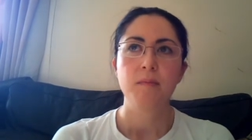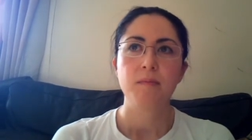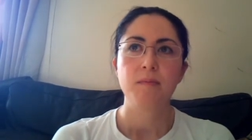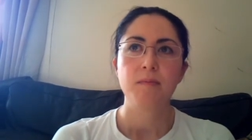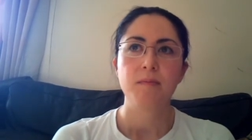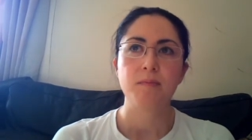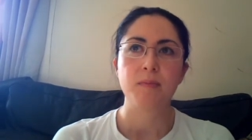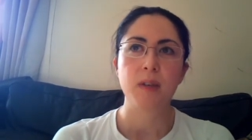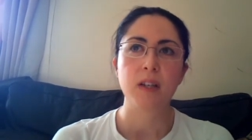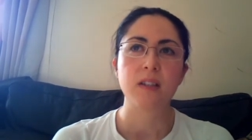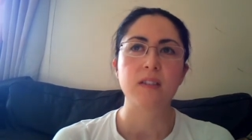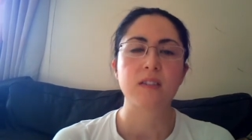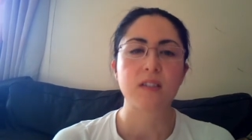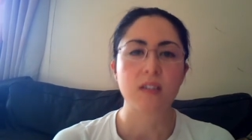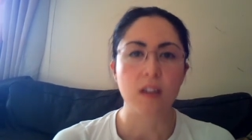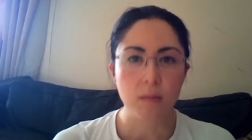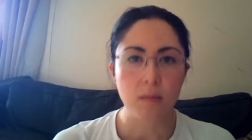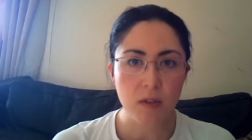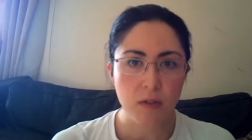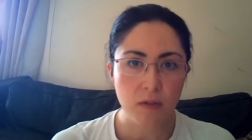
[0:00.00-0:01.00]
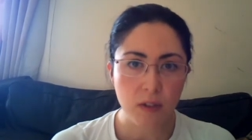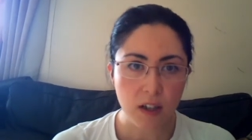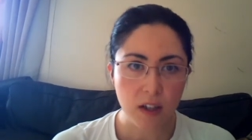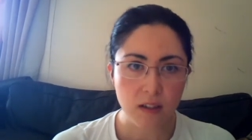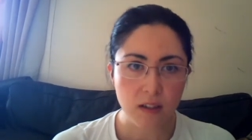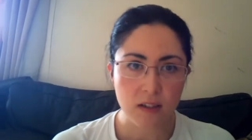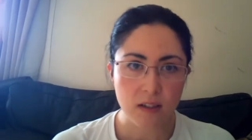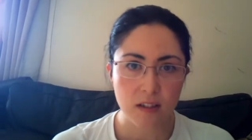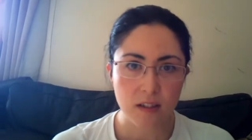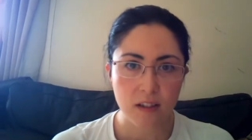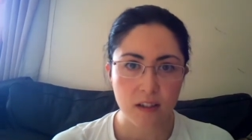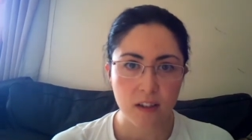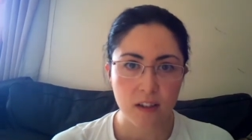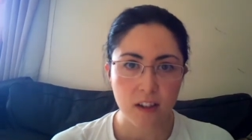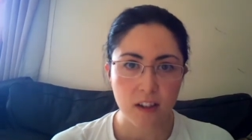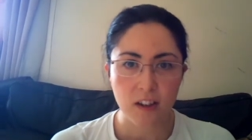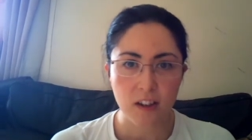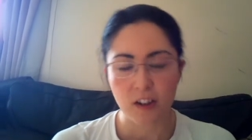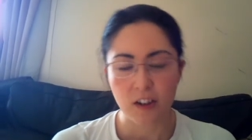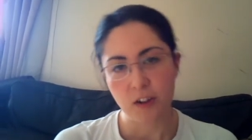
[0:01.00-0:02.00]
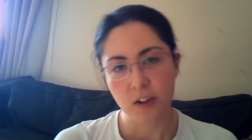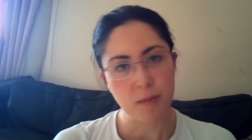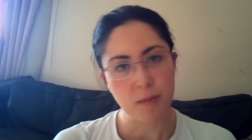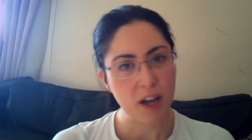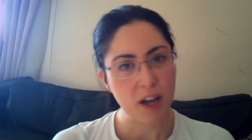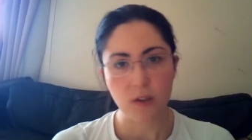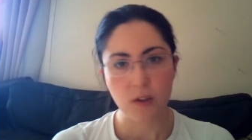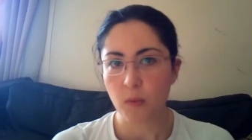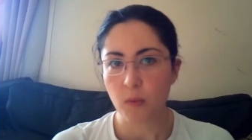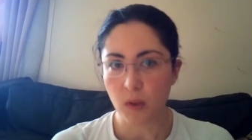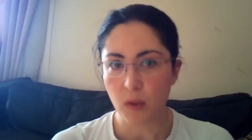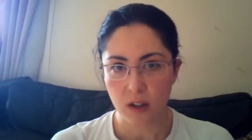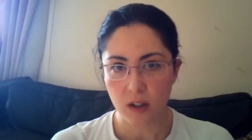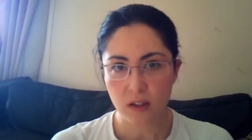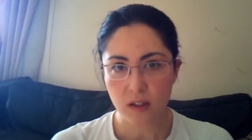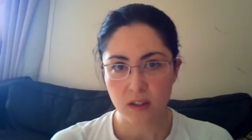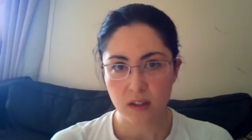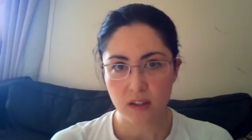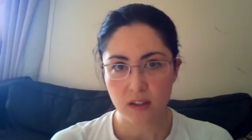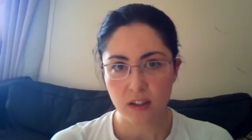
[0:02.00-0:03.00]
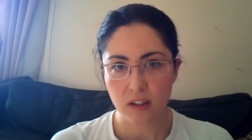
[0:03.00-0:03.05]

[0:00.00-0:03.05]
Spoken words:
But some of us, no matter what,